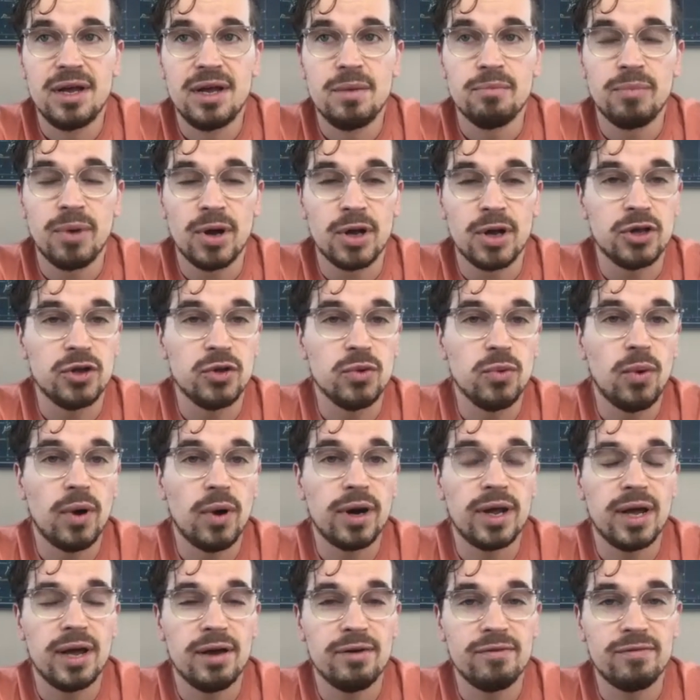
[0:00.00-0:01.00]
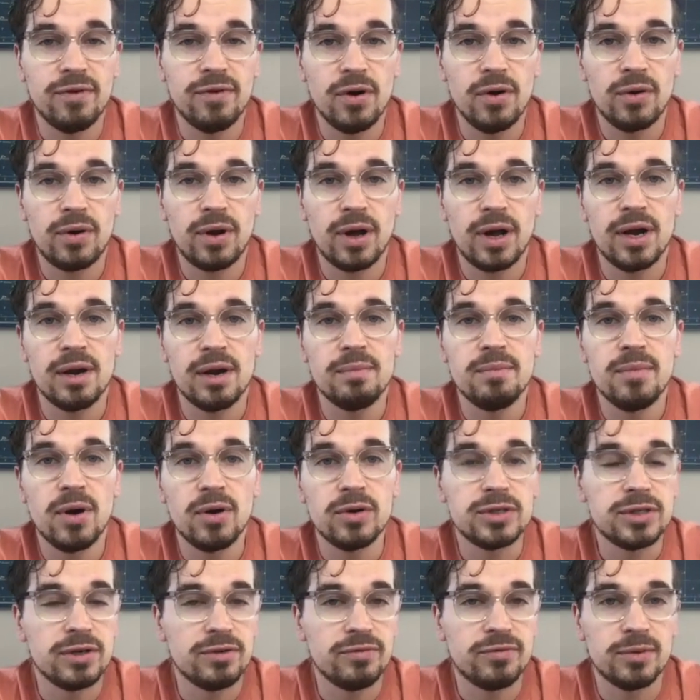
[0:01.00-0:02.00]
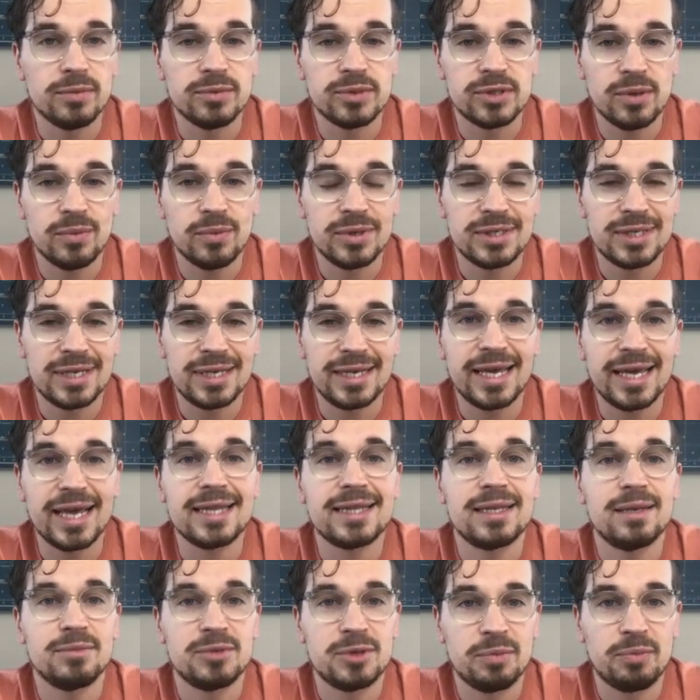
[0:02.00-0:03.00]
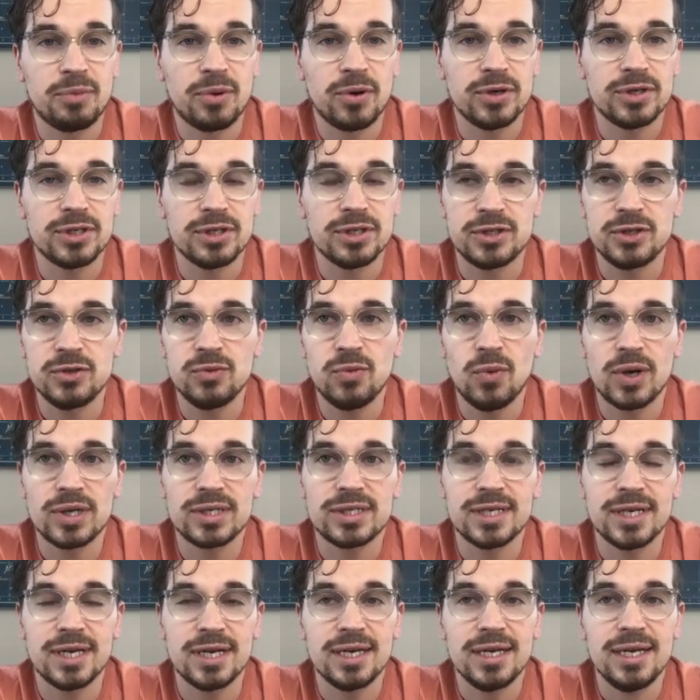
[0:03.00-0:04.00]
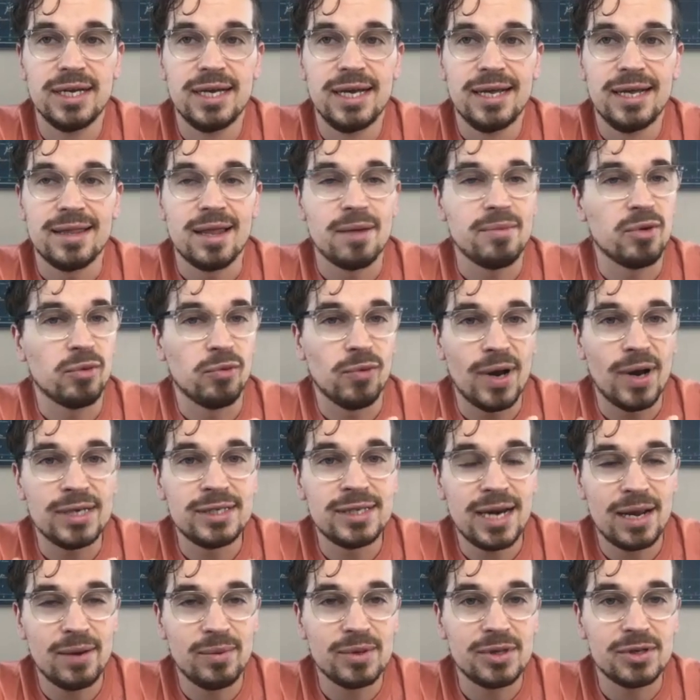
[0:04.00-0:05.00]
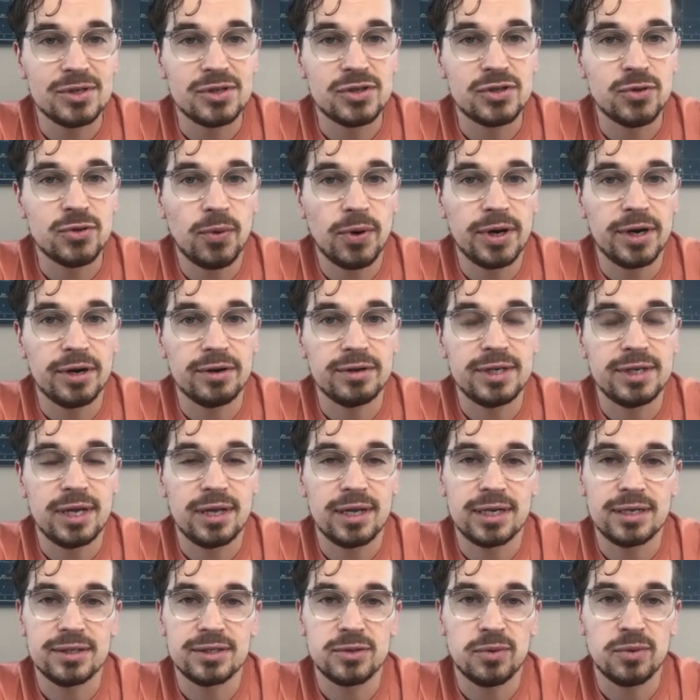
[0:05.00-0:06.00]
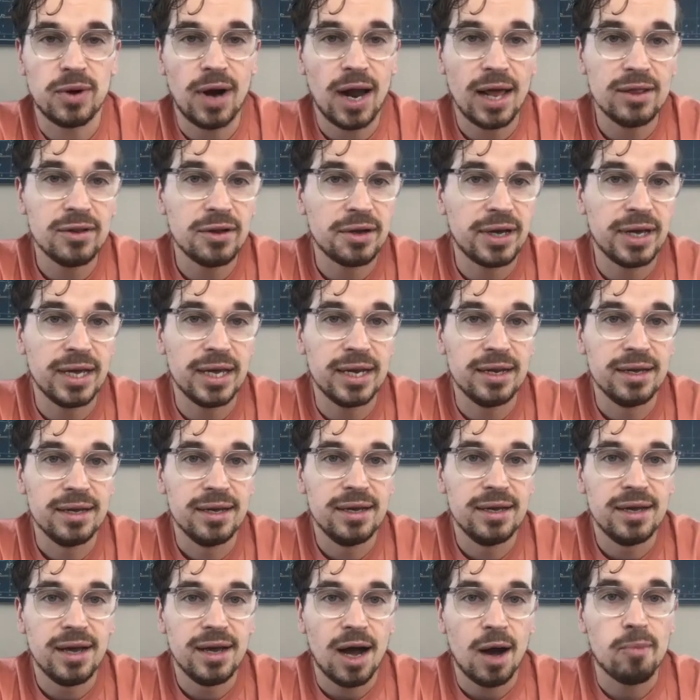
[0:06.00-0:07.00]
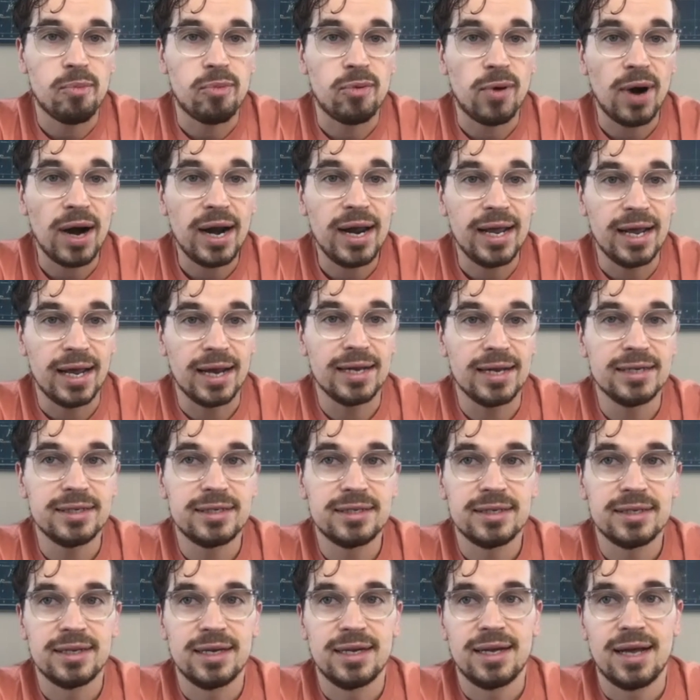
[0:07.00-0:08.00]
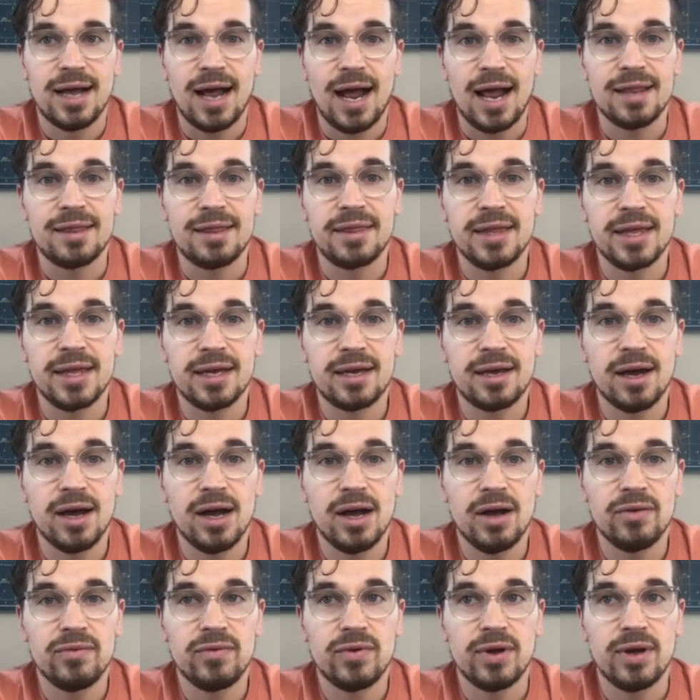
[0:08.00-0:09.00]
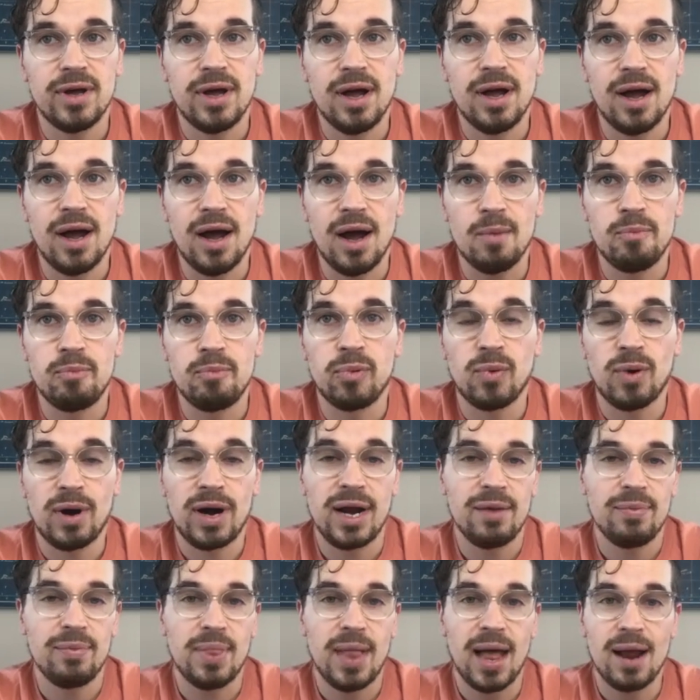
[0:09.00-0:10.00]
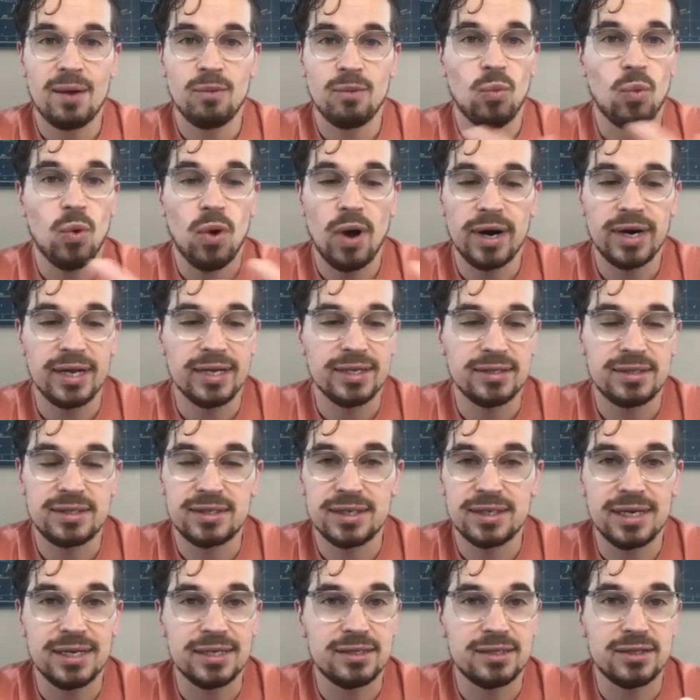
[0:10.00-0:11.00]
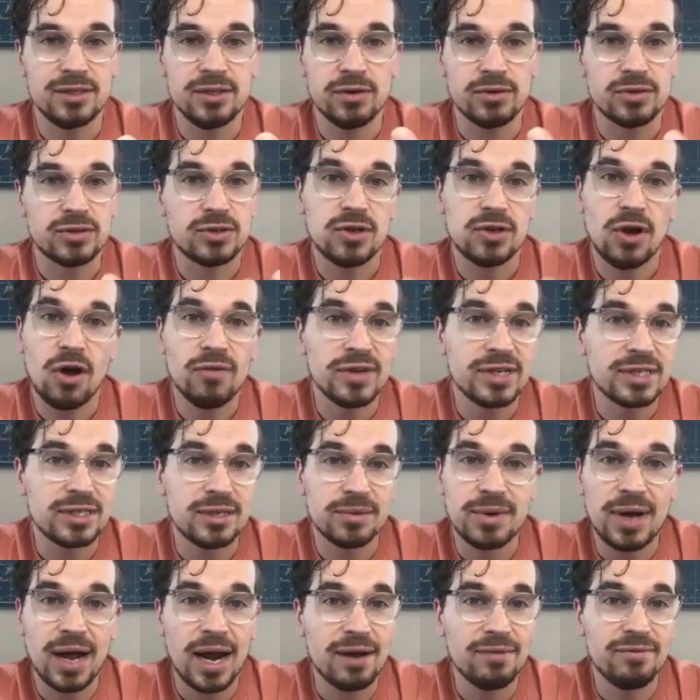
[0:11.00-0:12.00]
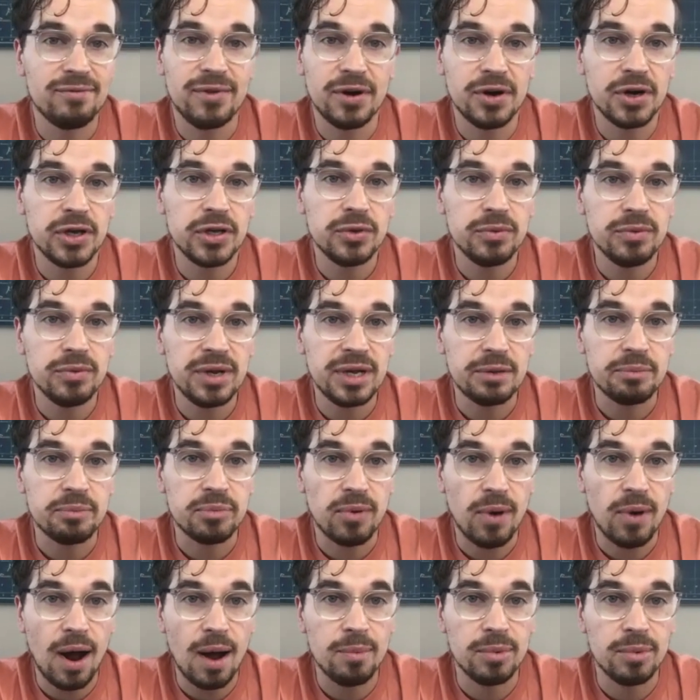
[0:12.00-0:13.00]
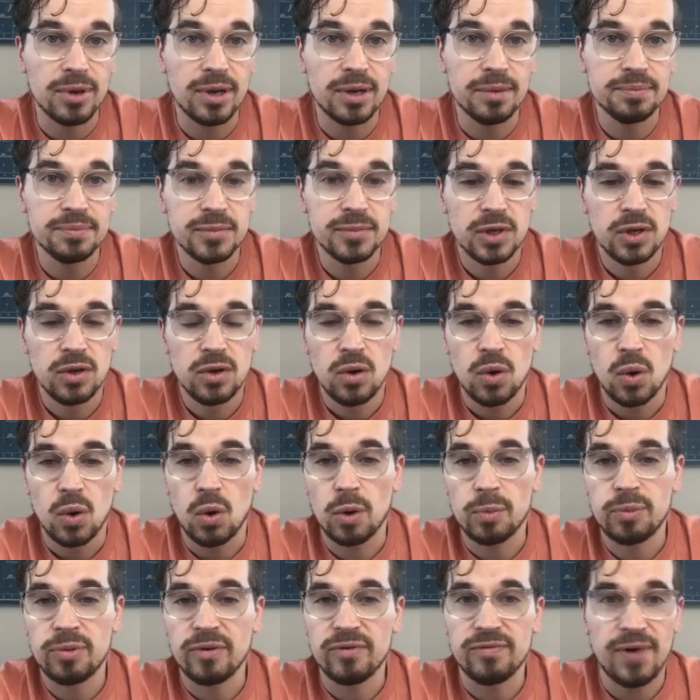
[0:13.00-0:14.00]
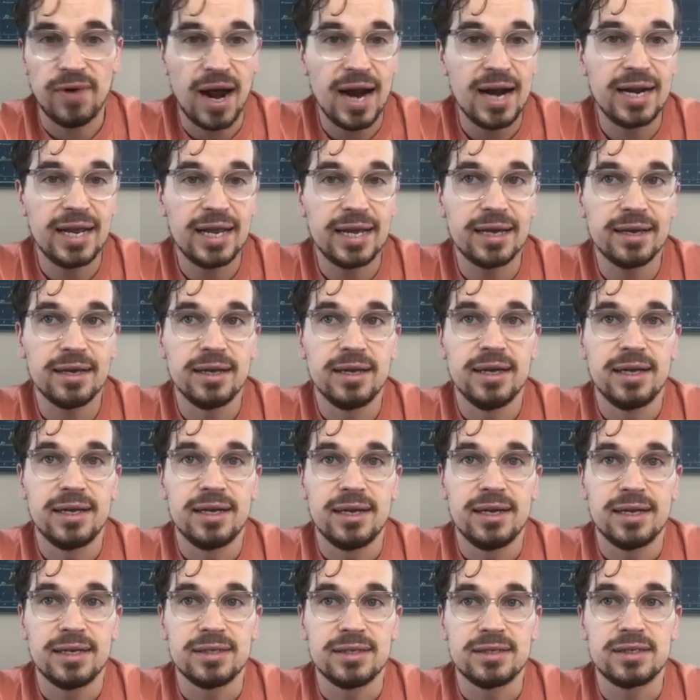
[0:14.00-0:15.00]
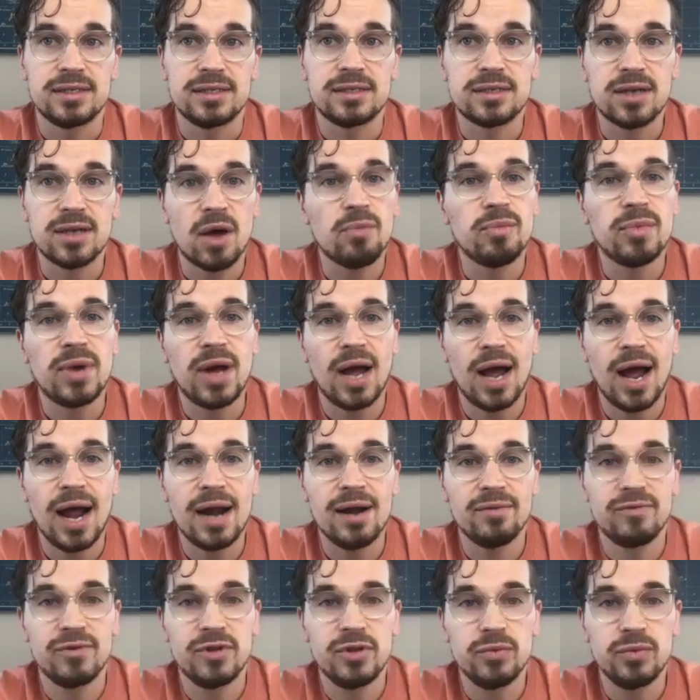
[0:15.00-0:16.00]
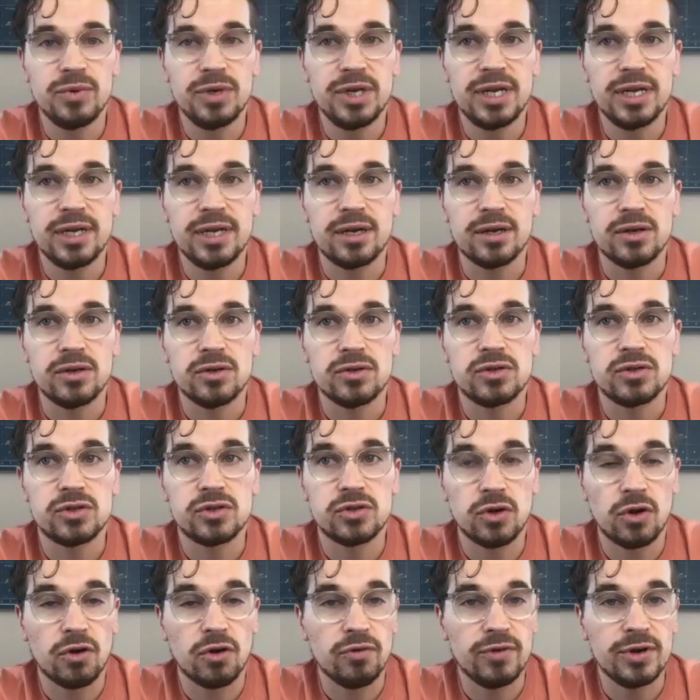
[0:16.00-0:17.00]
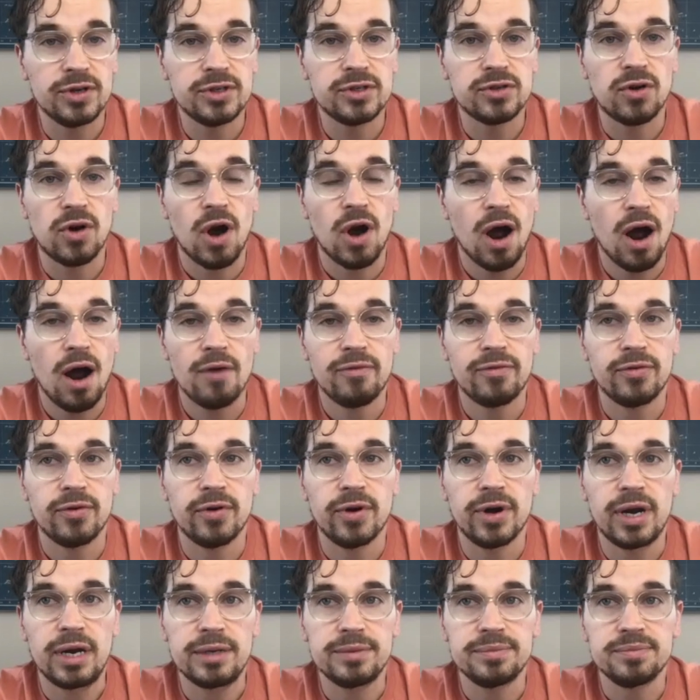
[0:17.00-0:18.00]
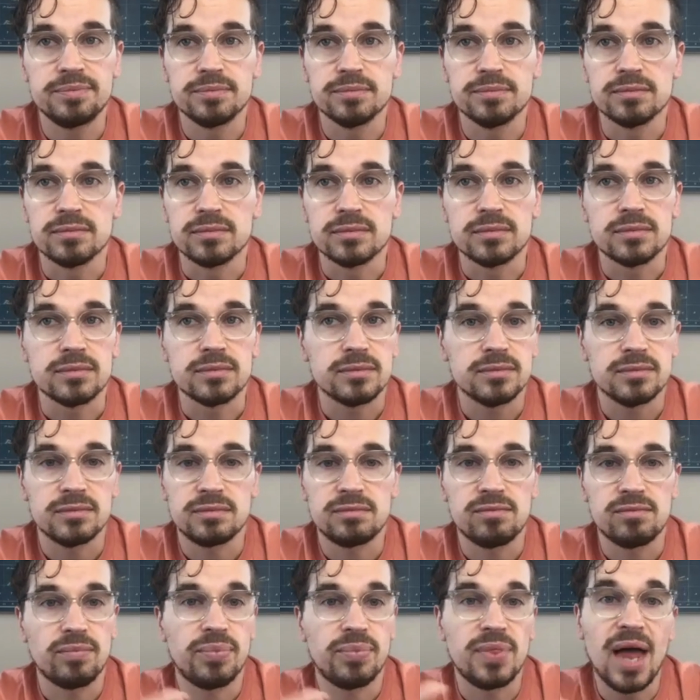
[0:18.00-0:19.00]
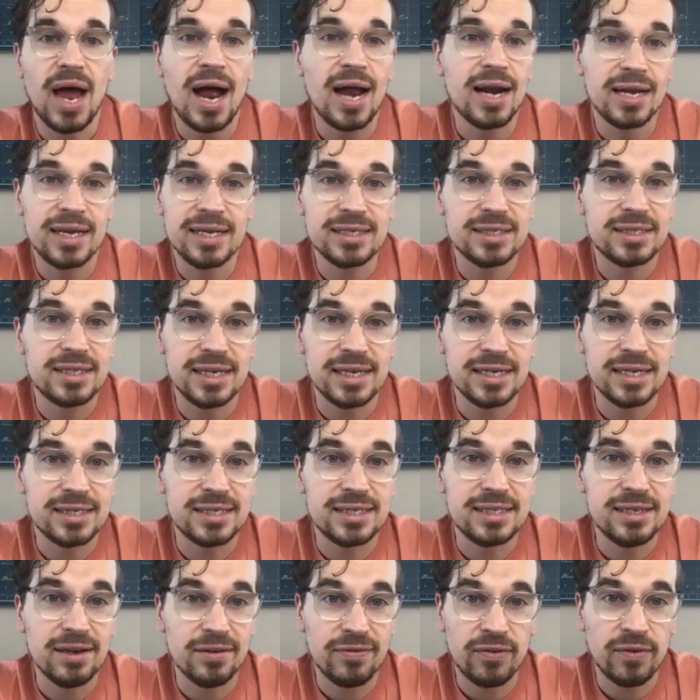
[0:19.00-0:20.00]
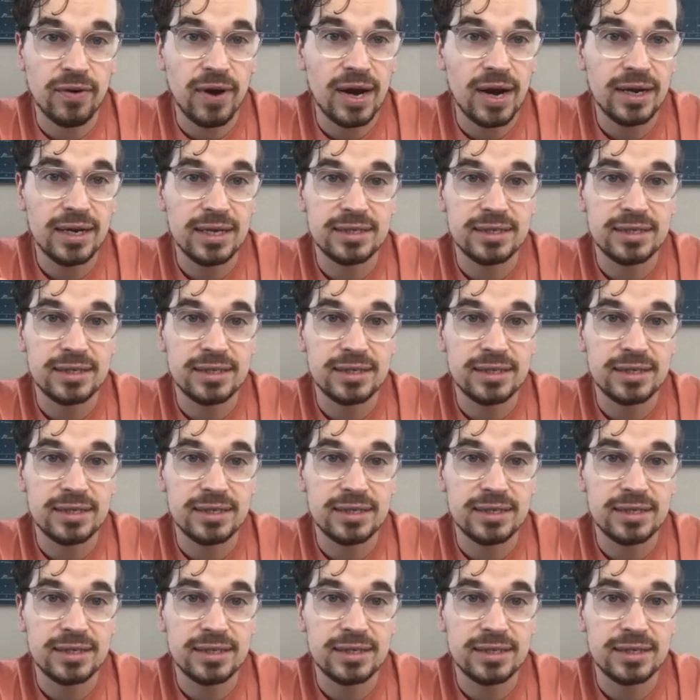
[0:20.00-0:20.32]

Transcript: But you want to evoke an emotion from someone to get them to purchase. You want them to resonate with the story you're telling. And so when I look at a brand, I think of a brand that one is solving some kind of very unique problem or providing some kind of unique service or offering that is different.